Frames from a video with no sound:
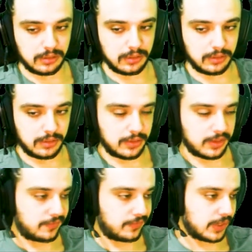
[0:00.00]
in the
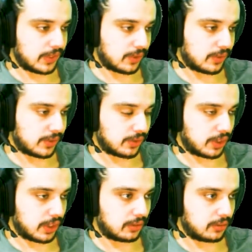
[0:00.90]
Vsauce
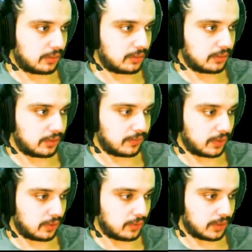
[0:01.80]
channel, if you
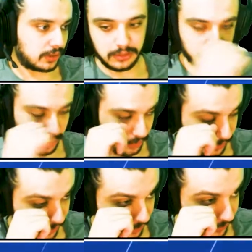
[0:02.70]
know that. Michael
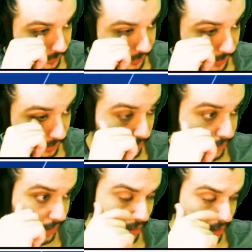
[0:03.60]
Stevens.
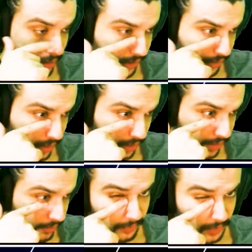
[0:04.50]
That guy is
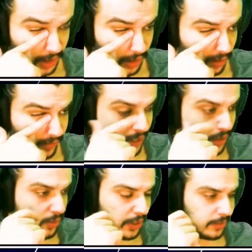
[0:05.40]
awesome. I love
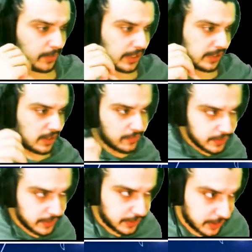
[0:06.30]
how he makes
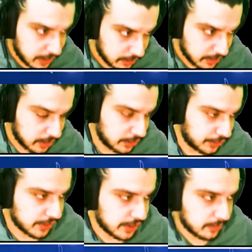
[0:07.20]
everything that he
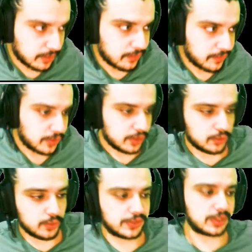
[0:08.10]
talks about very
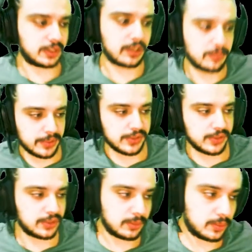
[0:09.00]
interesting and presentable.